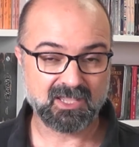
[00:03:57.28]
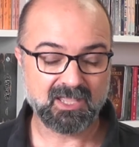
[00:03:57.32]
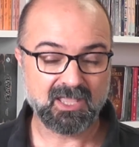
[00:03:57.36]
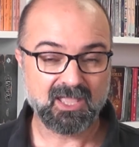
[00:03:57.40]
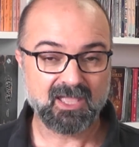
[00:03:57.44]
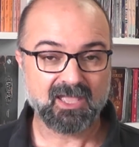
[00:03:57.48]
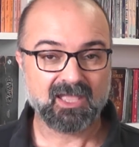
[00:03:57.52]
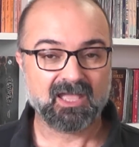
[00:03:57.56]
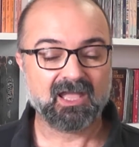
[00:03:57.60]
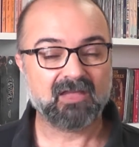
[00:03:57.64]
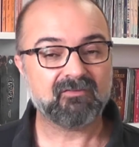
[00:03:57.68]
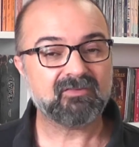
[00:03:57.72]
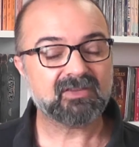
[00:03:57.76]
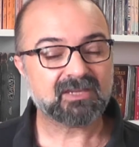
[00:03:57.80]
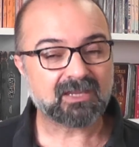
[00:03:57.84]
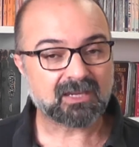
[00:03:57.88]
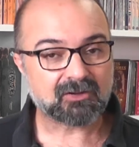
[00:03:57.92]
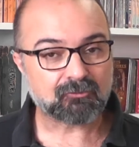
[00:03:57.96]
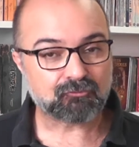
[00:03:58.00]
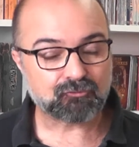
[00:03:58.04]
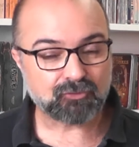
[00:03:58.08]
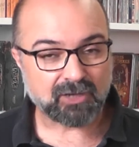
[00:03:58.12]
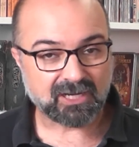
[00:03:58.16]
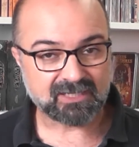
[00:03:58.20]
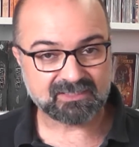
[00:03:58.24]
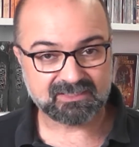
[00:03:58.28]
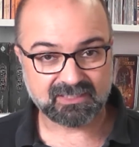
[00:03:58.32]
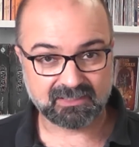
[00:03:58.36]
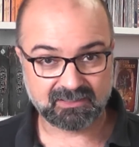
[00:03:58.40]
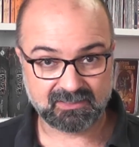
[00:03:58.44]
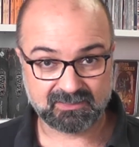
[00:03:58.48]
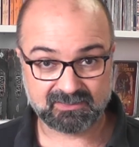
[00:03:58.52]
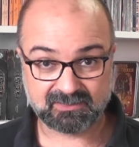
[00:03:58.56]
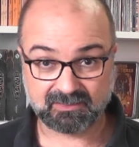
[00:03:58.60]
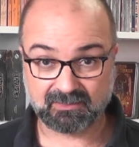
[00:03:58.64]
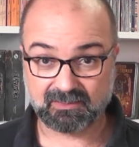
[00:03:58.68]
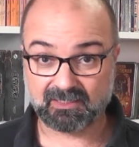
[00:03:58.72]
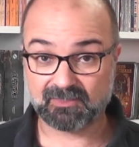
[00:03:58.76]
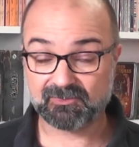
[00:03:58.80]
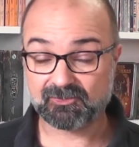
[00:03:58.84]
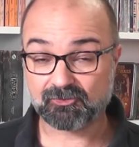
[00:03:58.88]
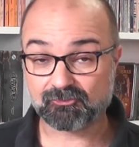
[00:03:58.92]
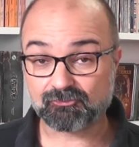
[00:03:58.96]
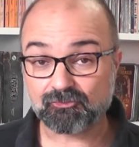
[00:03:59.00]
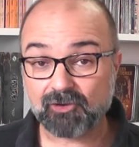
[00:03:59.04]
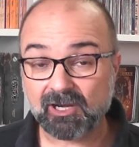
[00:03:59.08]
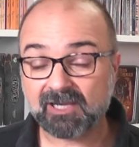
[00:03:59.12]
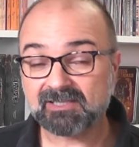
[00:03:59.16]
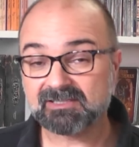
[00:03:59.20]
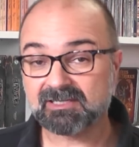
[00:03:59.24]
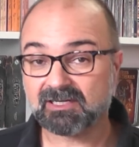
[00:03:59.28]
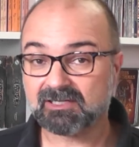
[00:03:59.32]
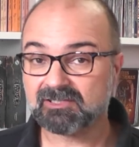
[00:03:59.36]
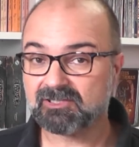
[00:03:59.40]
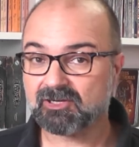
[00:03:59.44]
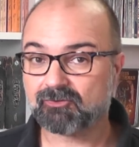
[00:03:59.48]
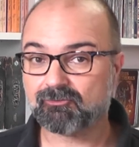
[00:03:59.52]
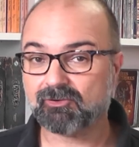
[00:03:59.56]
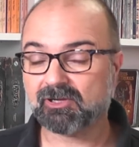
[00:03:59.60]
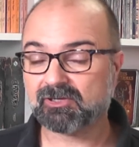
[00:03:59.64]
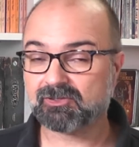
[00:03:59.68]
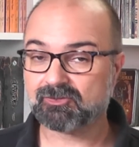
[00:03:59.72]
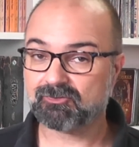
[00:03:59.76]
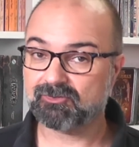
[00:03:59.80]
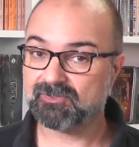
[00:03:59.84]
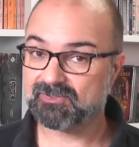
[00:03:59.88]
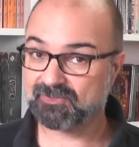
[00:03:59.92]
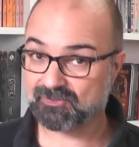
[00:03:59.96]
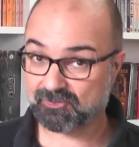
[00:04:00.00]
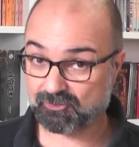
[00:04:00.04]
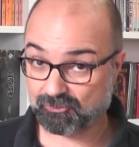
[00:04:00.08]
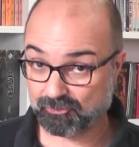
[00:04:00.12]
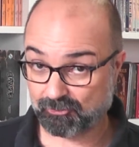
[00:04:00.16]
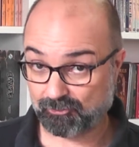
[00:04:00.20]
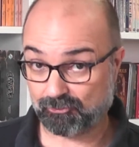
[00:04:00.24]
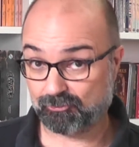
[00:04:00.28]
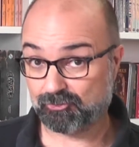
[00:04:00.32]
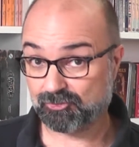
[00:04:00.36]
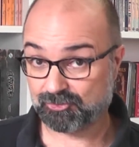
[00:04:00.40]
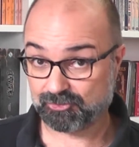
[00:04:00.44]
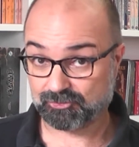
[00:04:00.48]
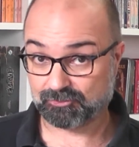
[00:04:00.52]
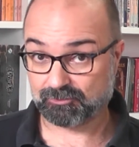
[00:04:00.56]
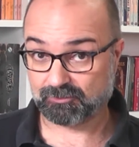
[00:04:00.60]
Having a right editor and the right art director is crucial.